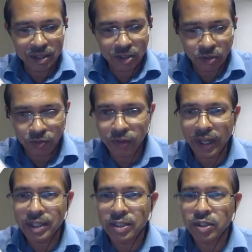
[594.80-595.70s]
Don't
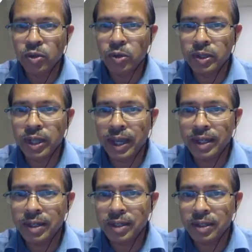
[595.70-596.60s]
forget to go to the
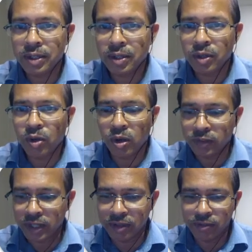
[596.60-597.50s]
end of
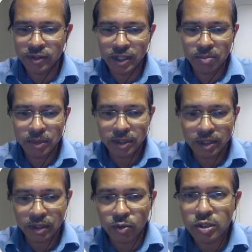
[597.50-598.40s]
the if statement, then
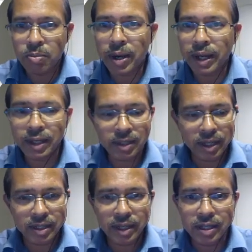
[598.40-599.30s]
close the bracket,
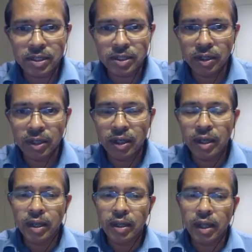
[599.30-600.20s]
hit enter,
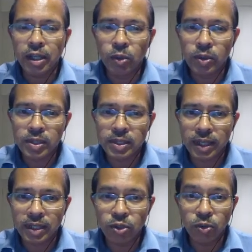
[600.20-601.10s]
and you notice
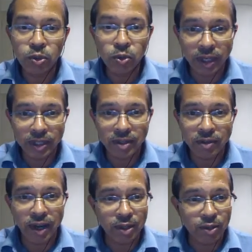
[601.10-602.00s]
that you do get a
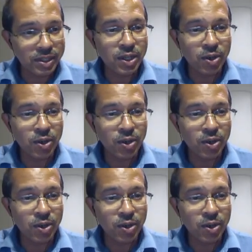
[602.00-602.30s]
value 0